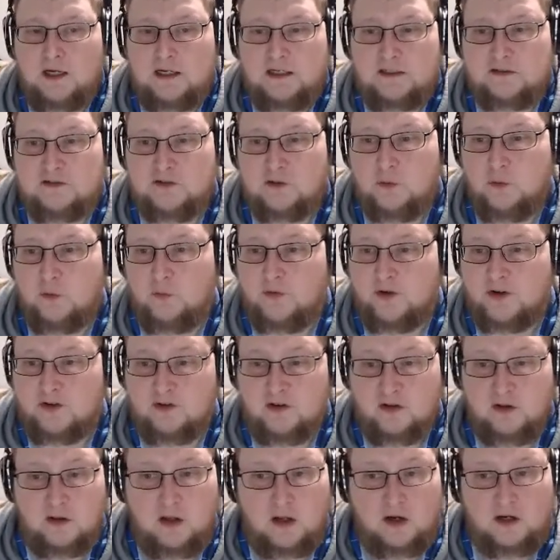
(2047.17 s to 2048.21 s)
So there's
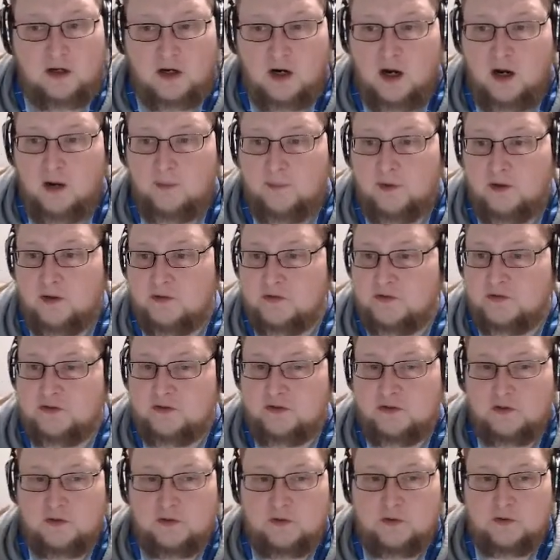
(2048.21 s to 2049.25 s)
a lot of commerce,
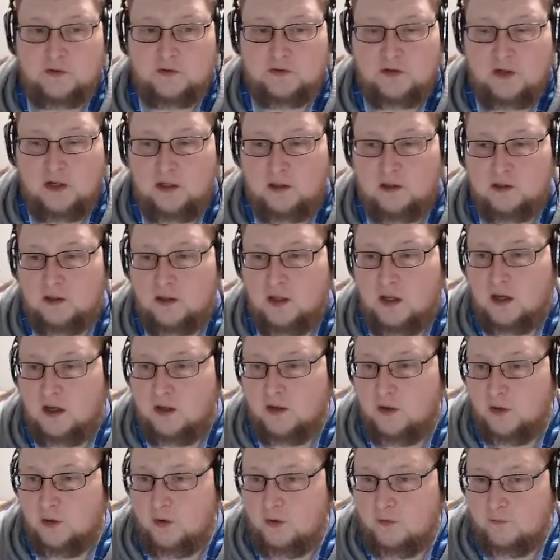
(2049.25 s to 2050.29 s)
there's a
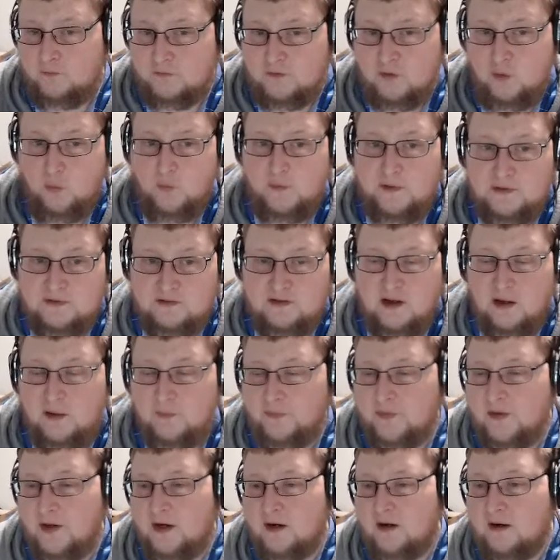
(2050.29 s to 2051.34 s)
lot of coins out
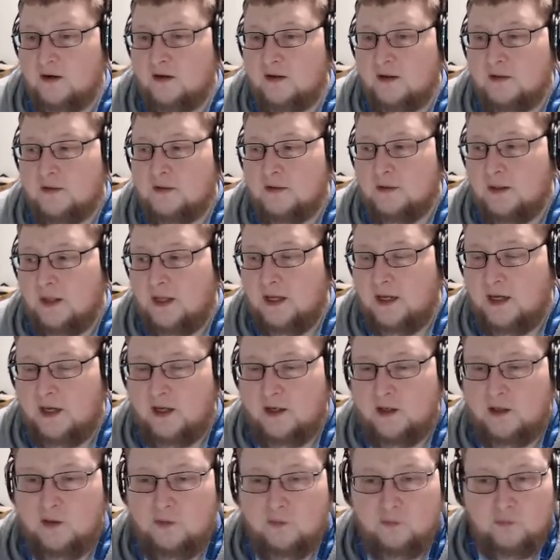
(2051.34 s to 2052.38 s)
there,
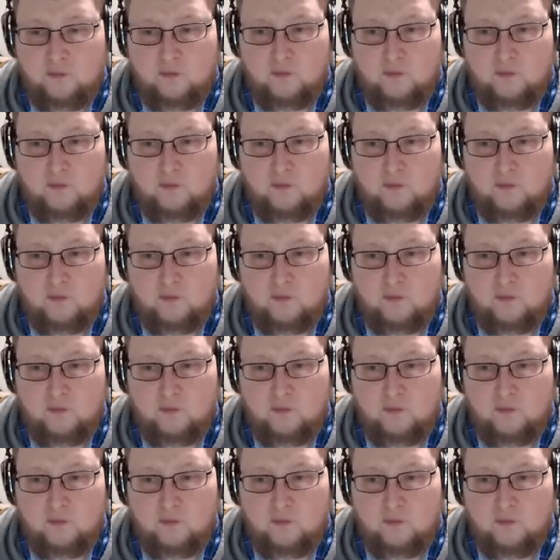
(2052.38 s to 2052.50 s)
and